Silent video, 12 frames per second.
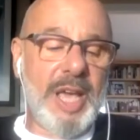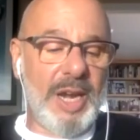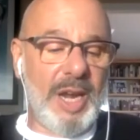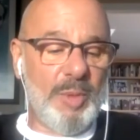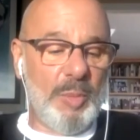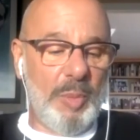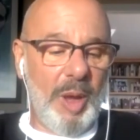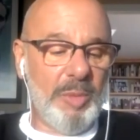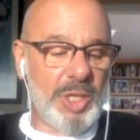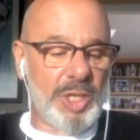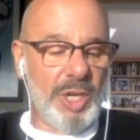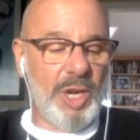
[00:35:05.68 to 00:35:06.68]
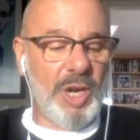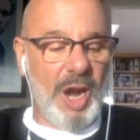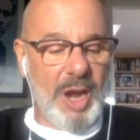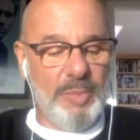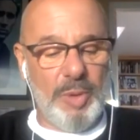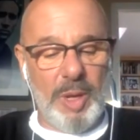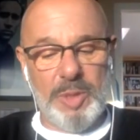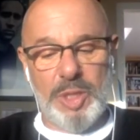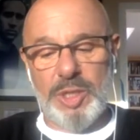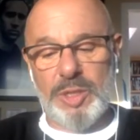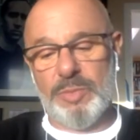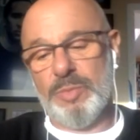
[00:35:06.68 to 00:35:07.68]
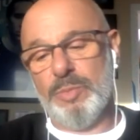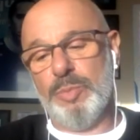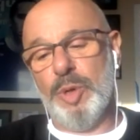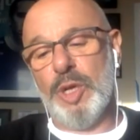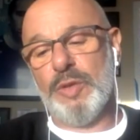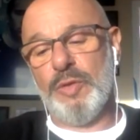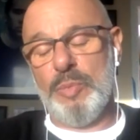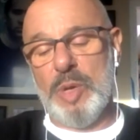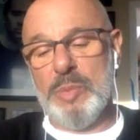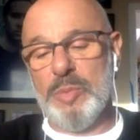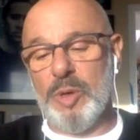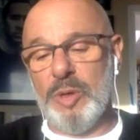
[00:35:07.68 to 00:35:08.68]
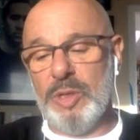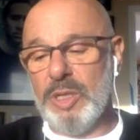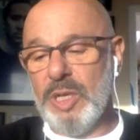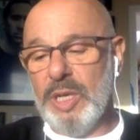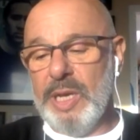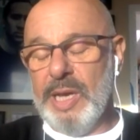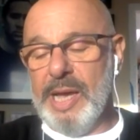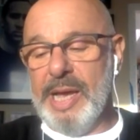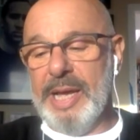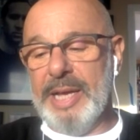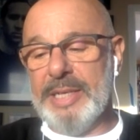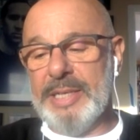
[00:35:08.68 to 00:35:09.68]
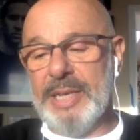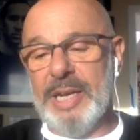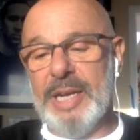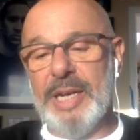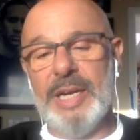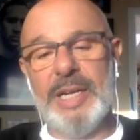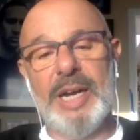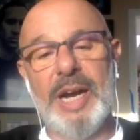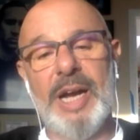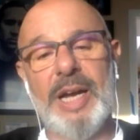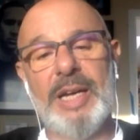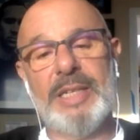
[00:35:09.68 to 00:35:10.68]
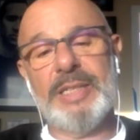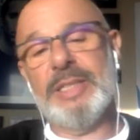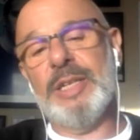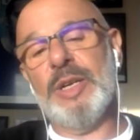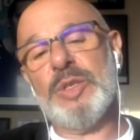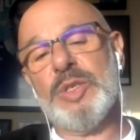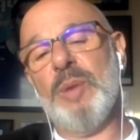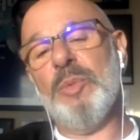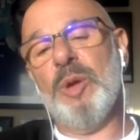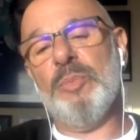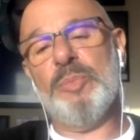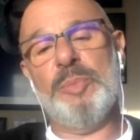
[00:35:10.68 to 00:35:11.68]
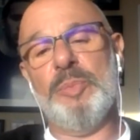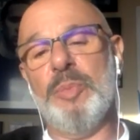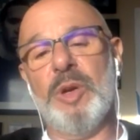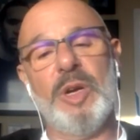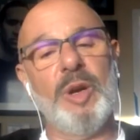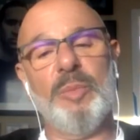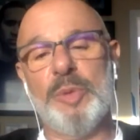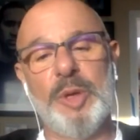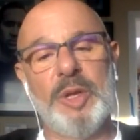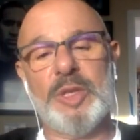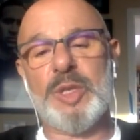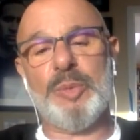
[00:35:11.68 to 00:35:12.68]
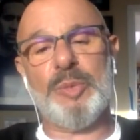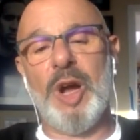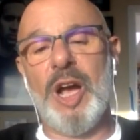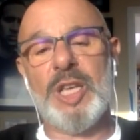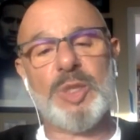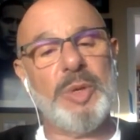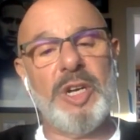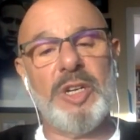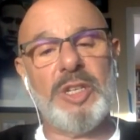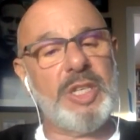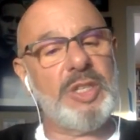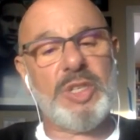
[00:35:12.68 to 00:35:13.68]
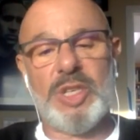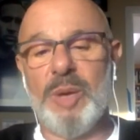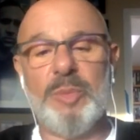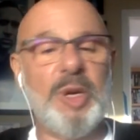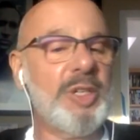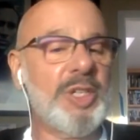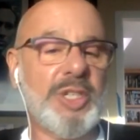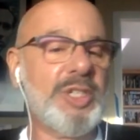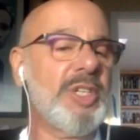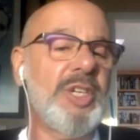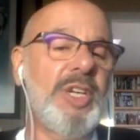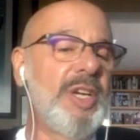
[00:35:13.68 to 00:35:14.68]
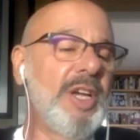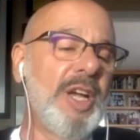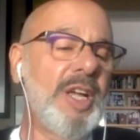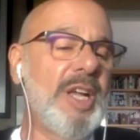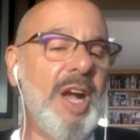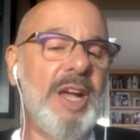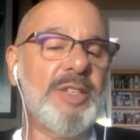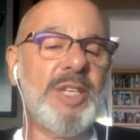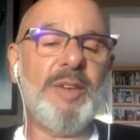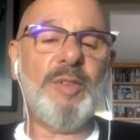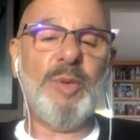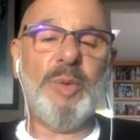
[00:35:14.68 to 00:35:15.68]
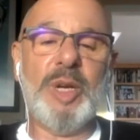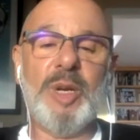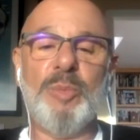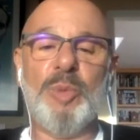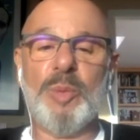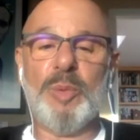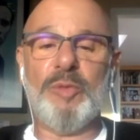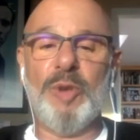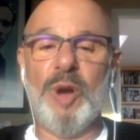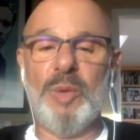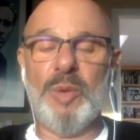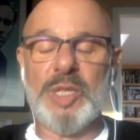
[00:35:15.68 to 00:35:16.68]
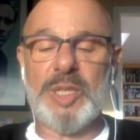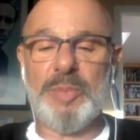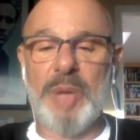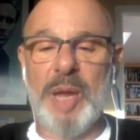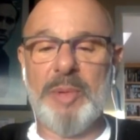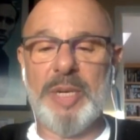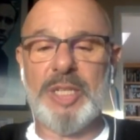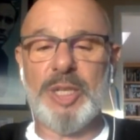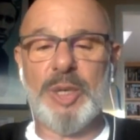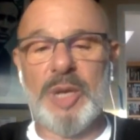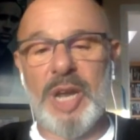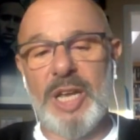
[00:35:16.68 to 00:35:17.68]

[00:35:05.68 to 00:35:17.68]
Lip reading: I'm a publisher. I publish books for people, and you know, some are Pulitzer Prize winners, and some are just a guy who's never written a book before and wants to pay me to do it.